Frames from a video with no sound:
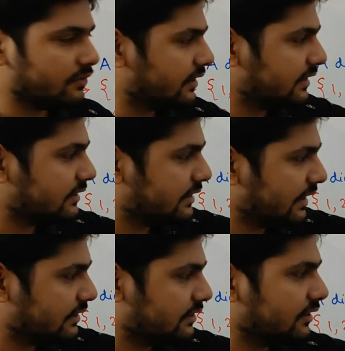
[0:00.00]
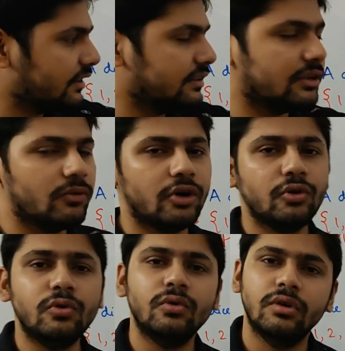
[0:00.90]
which is 6, is equal
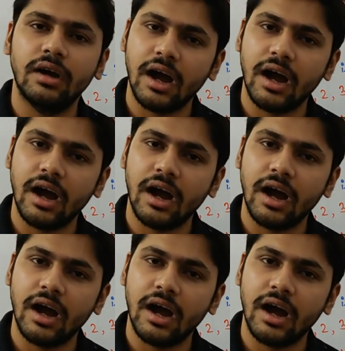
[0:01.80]
to